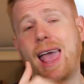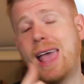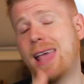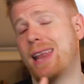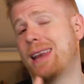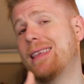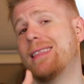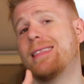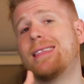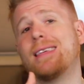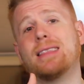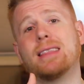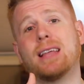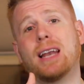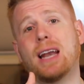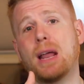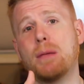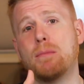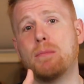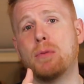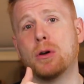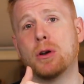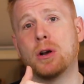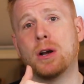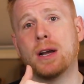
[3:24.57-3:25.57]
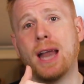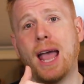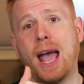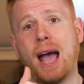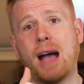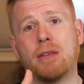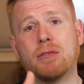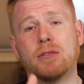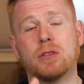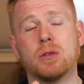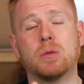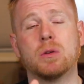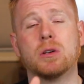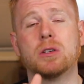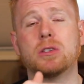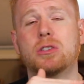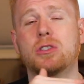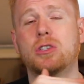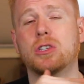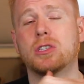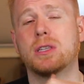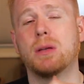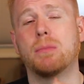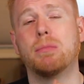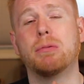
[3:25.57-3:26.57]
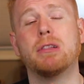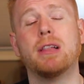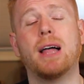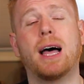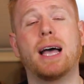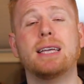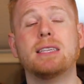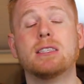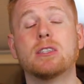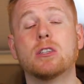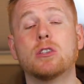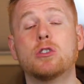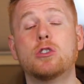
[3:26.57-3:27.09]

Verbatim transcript: anything that I put on afterwards just applies